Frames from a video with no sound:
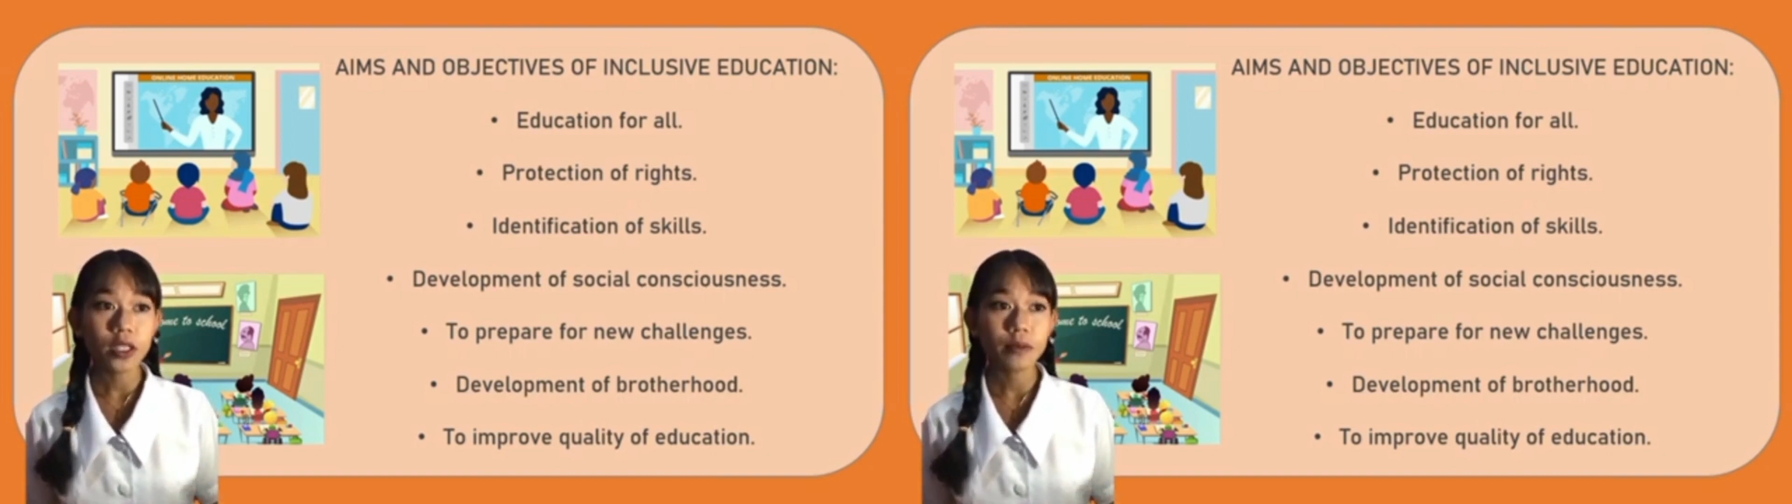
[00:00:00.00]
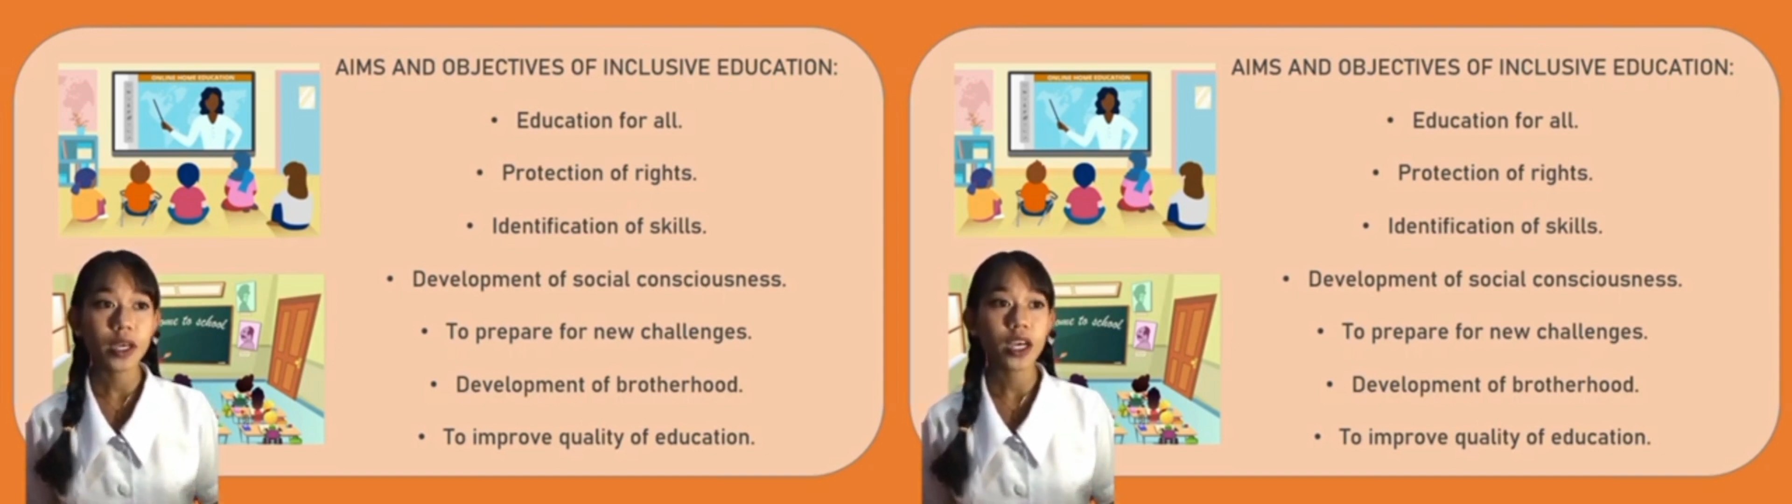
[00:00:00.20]

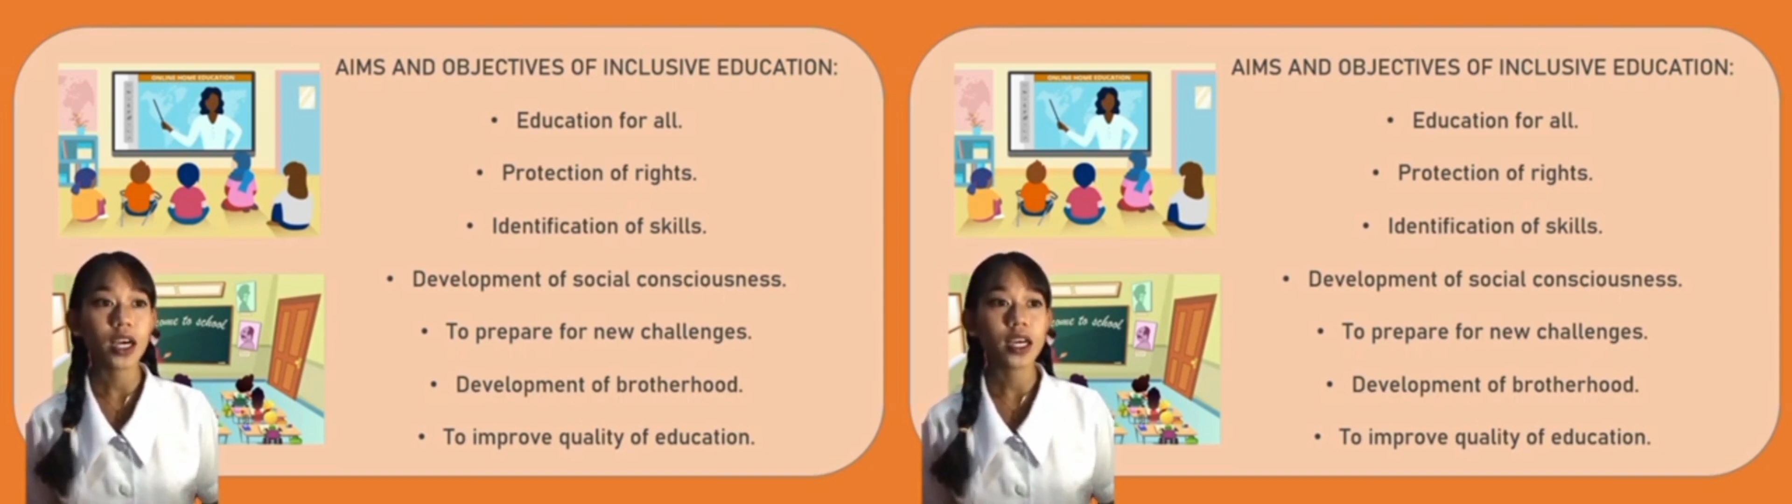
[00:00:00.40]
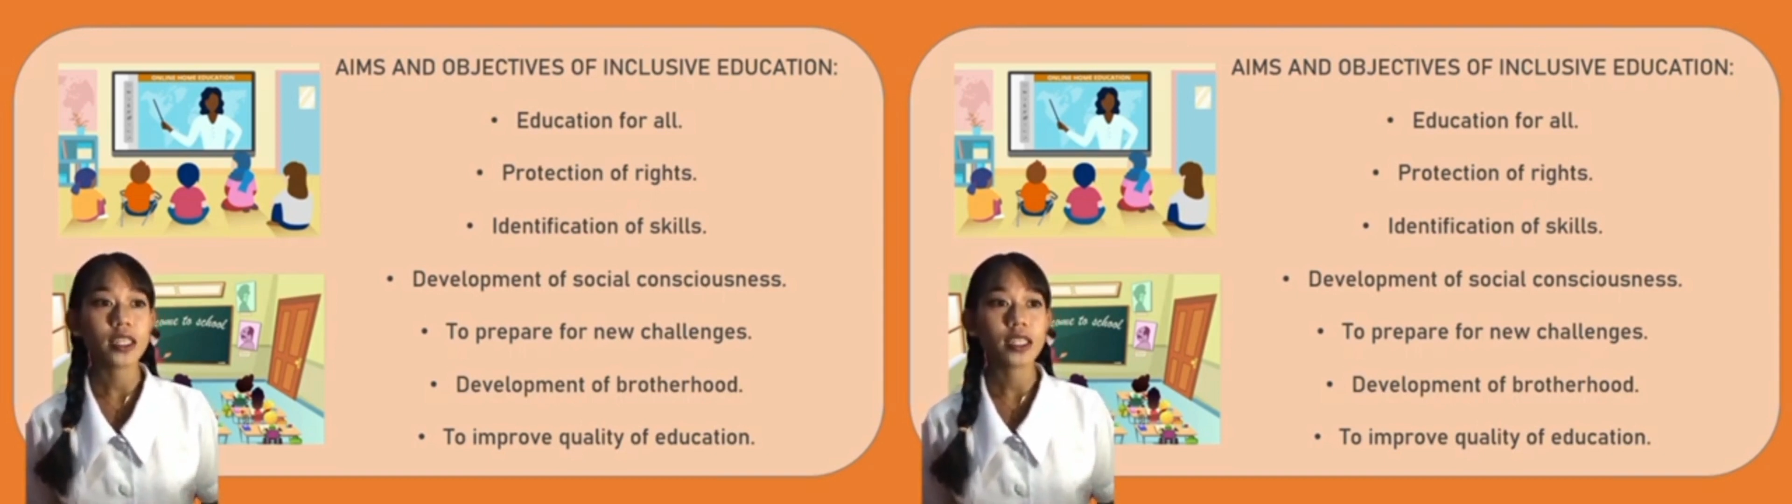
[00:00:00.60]

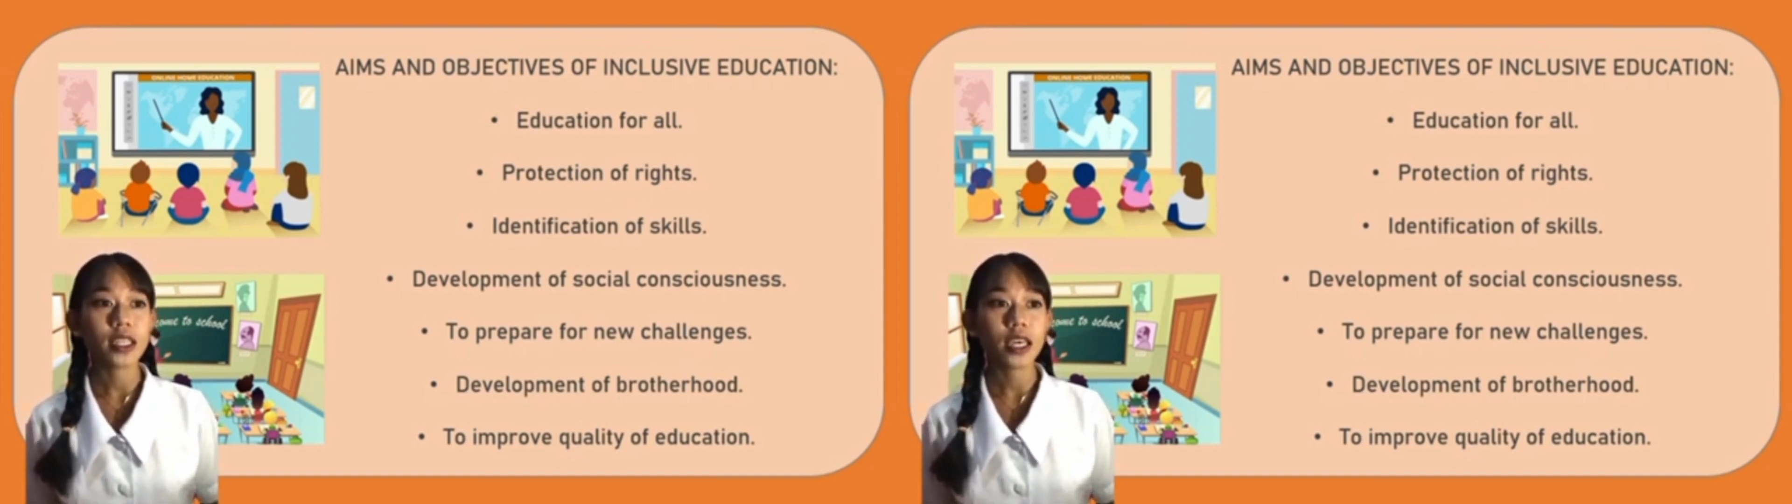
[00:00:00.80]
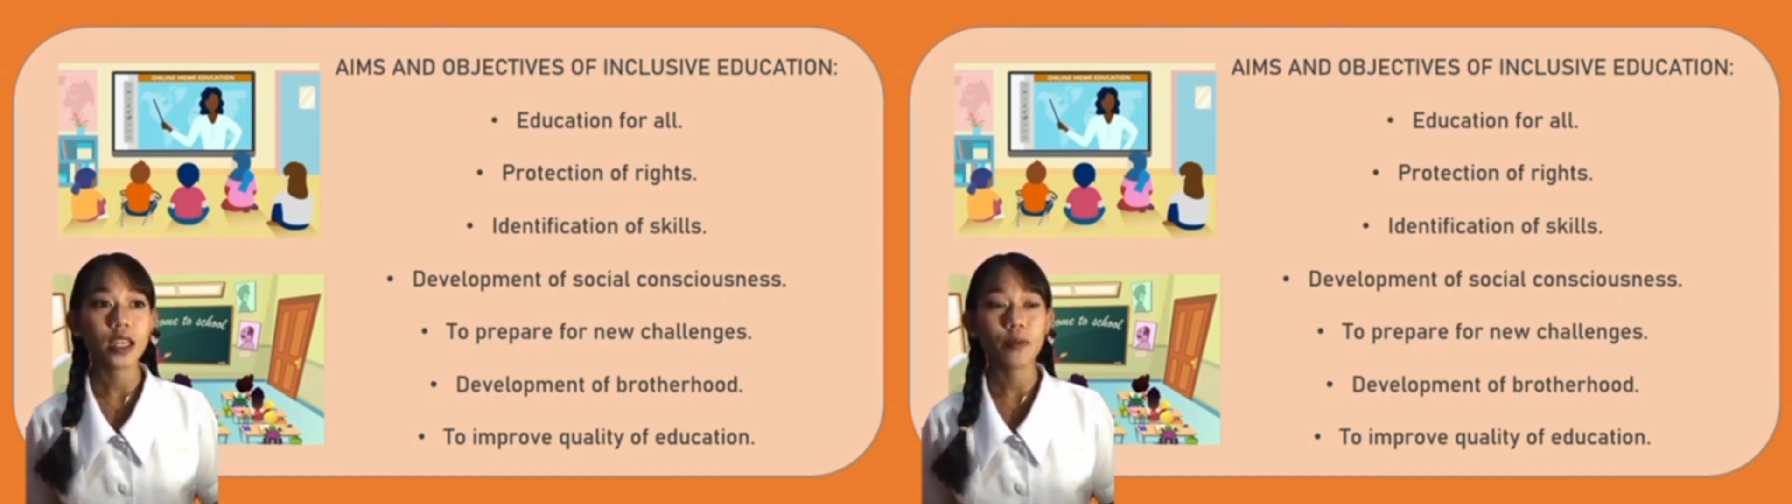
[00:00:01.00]
because
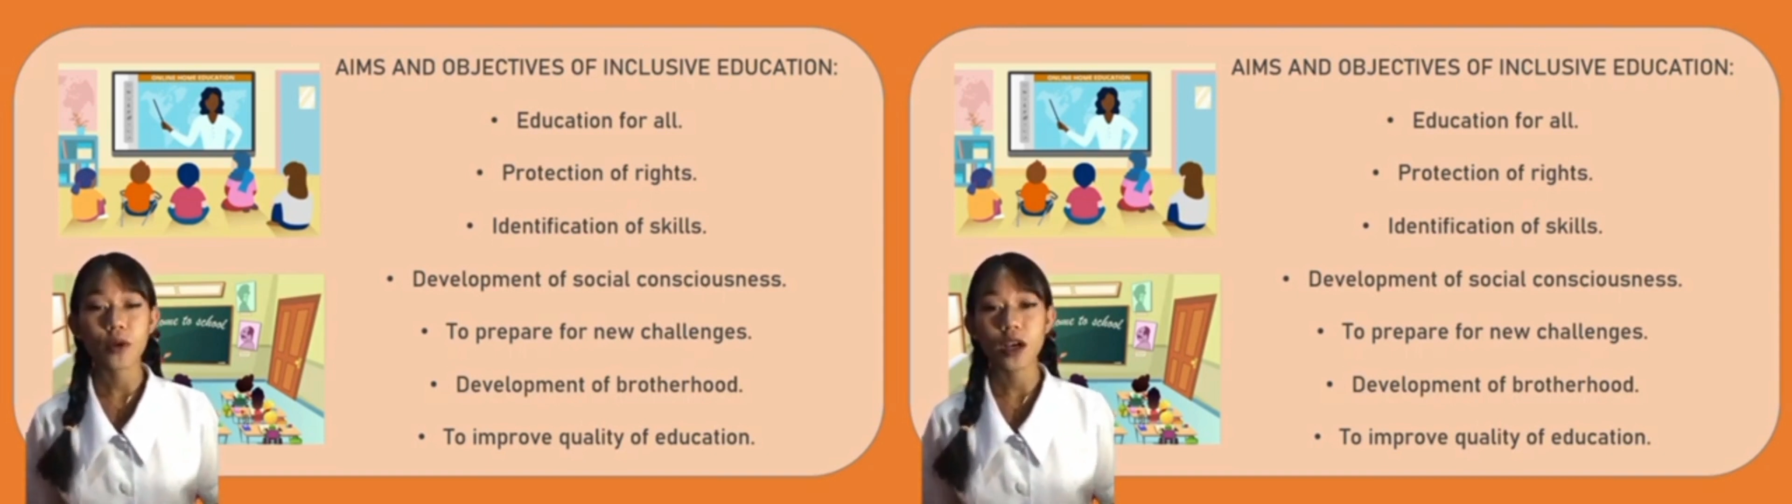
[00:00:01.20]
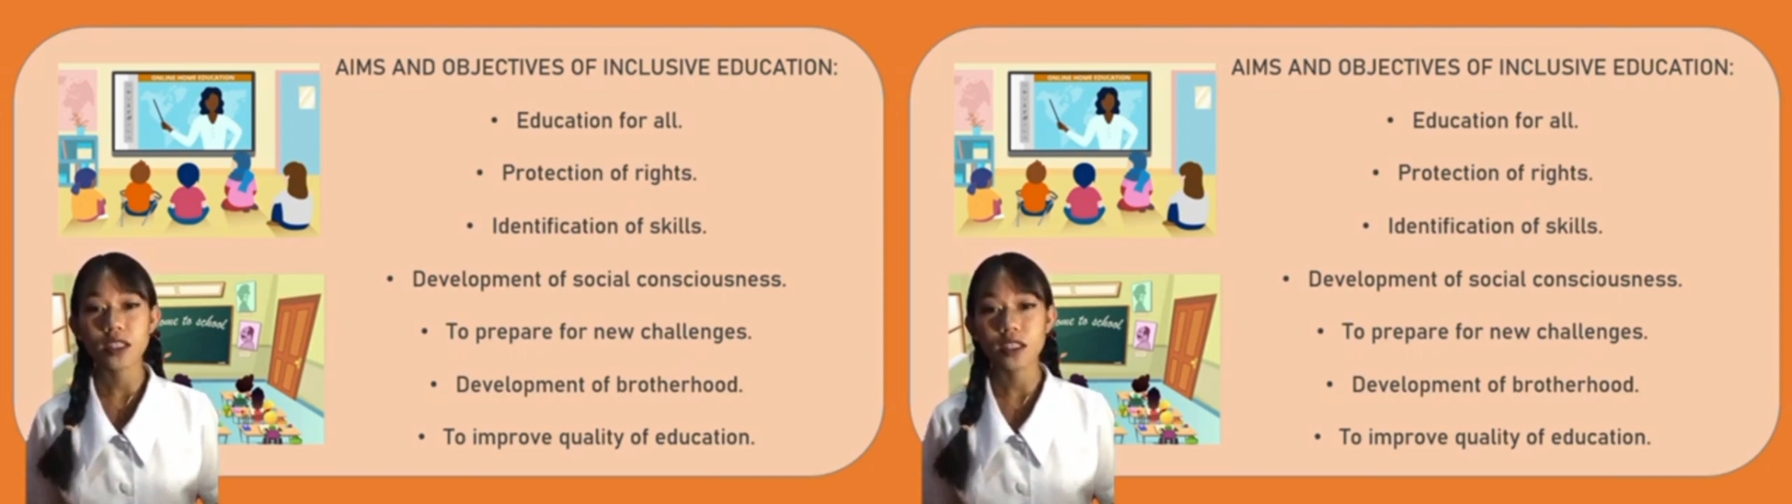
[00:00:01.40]
in the
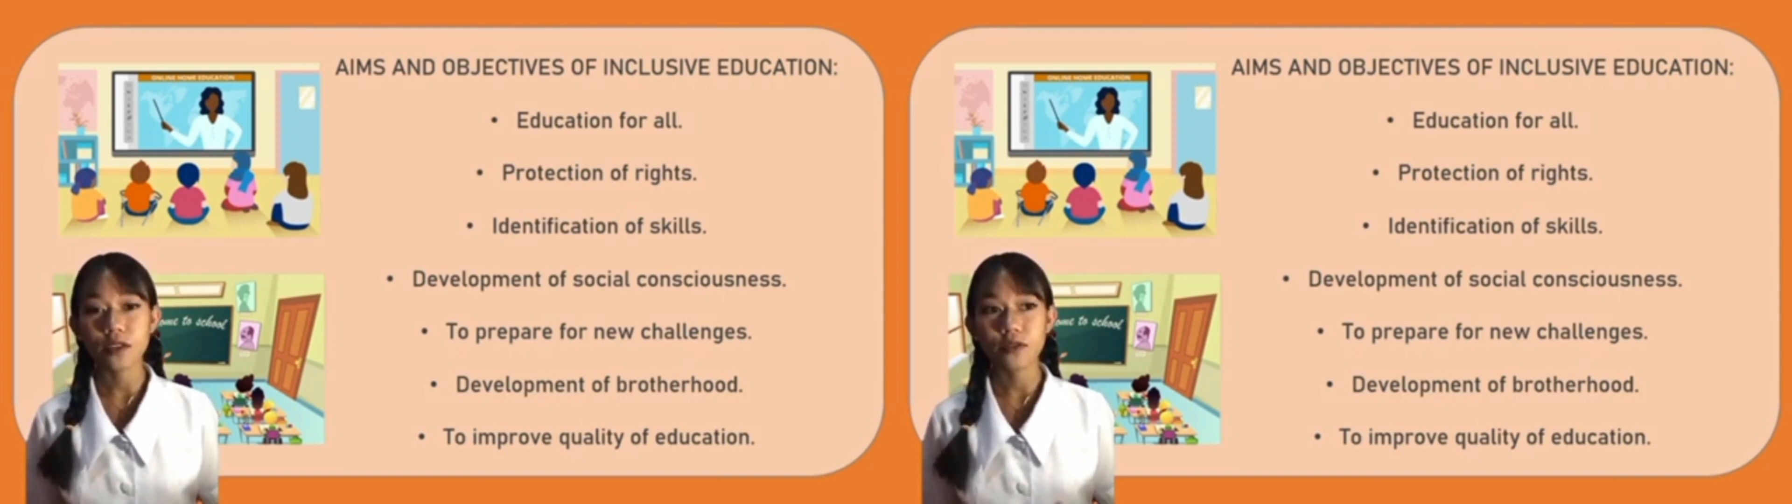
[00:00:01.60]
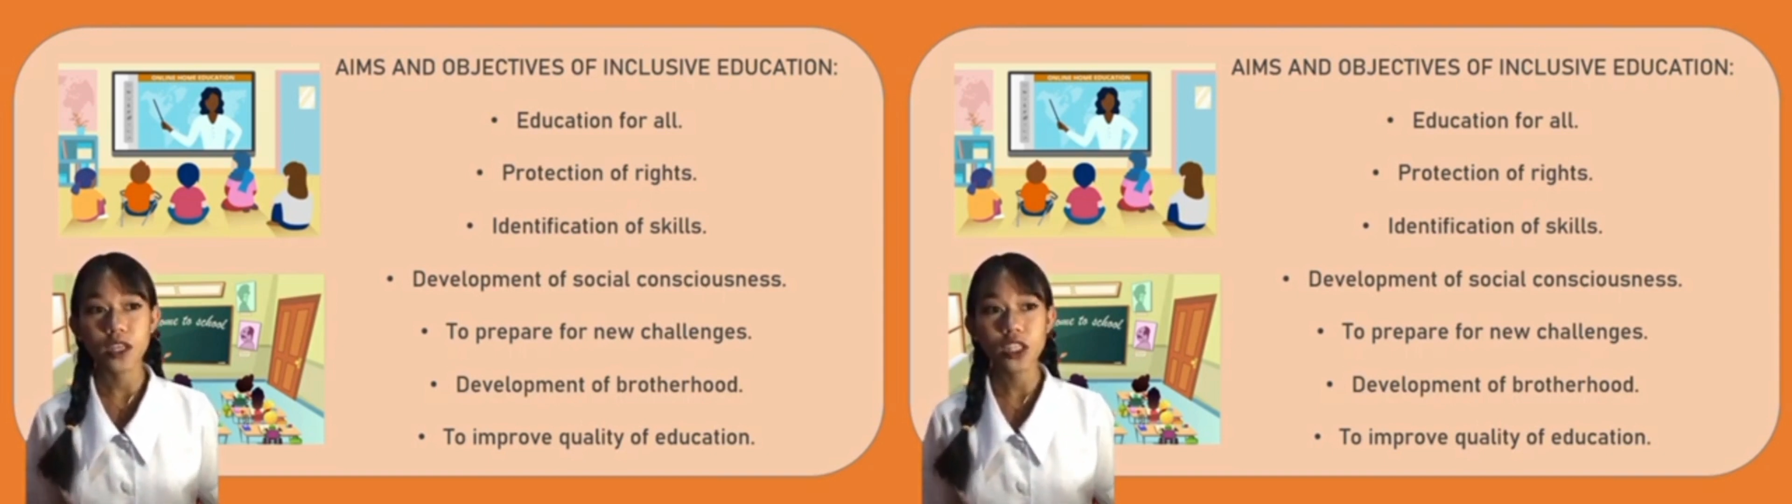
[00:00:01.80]
process
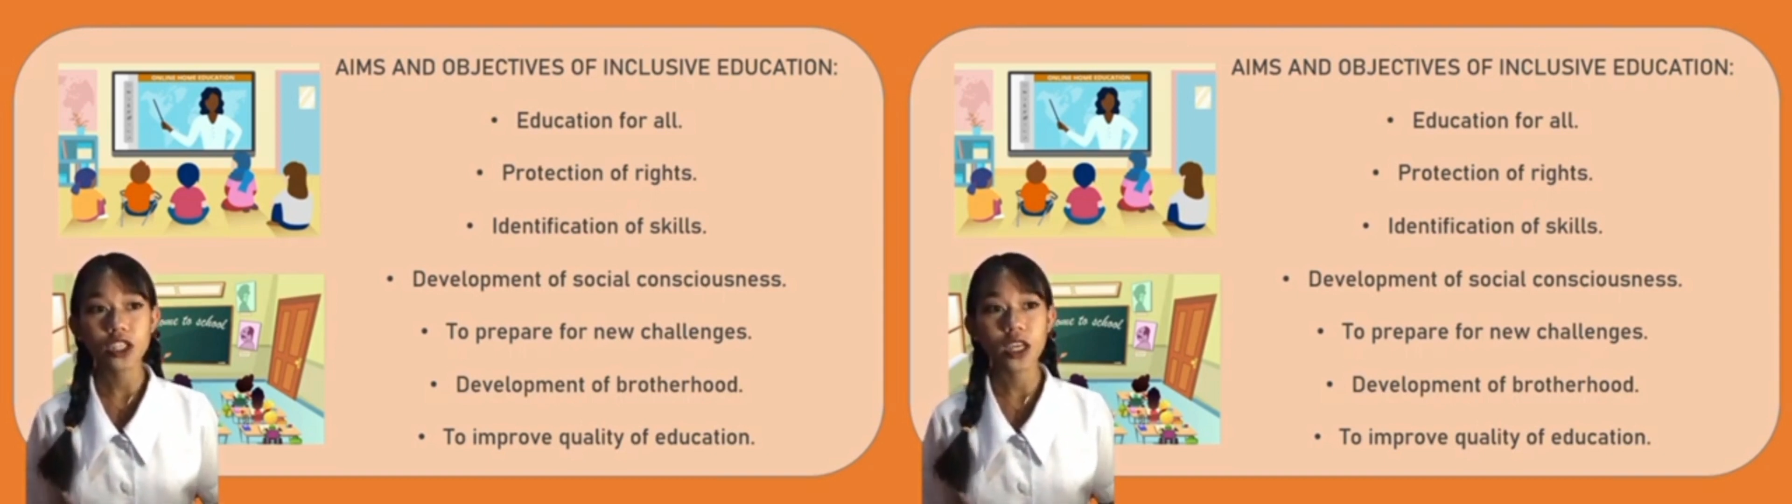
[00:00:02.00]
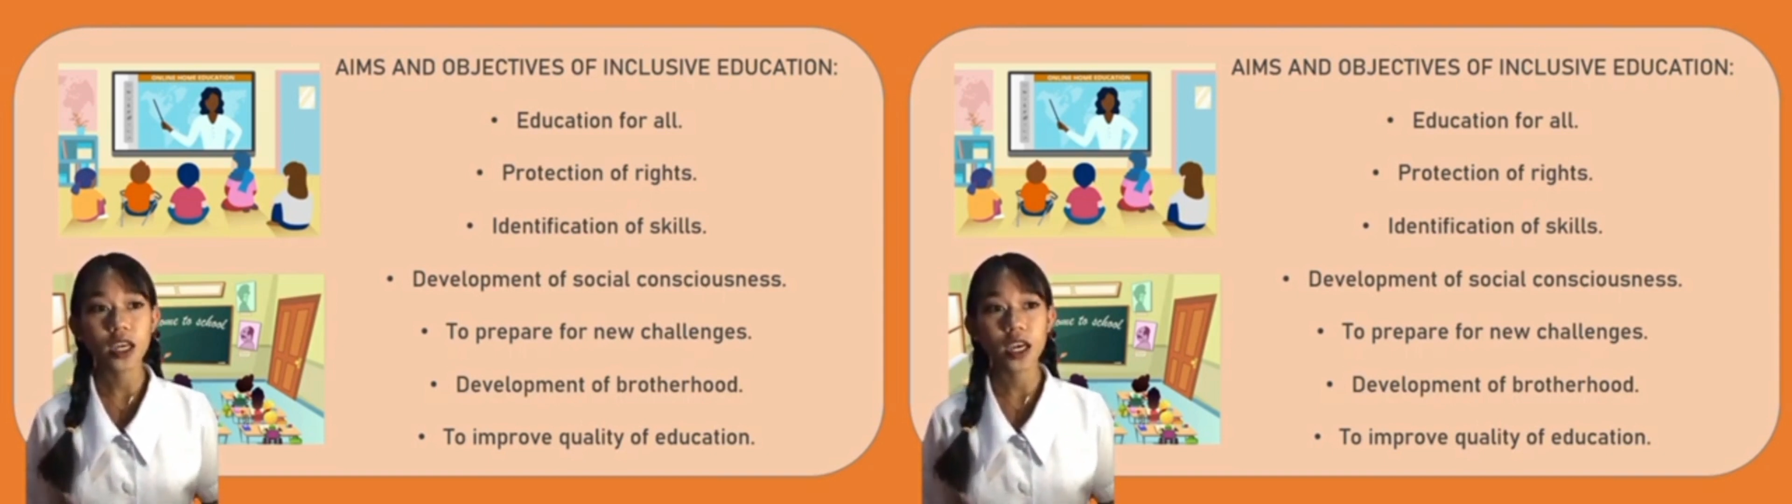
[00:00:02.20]
of teaching